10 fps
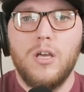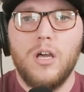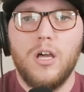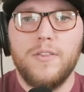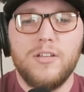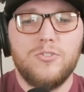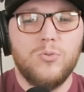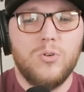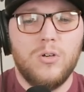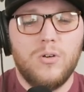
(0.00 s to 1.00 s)
And that
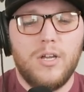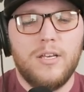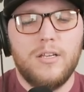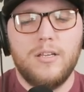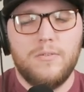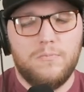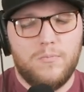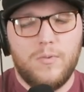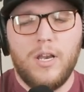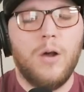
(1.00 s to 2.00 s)
2.0,
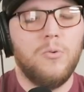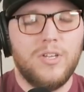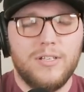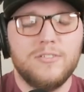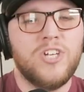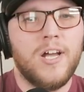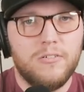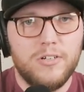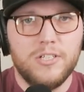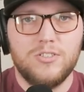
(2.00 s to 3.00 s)
and I will say it's a
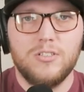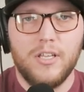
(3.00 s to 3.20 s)
chattery engine.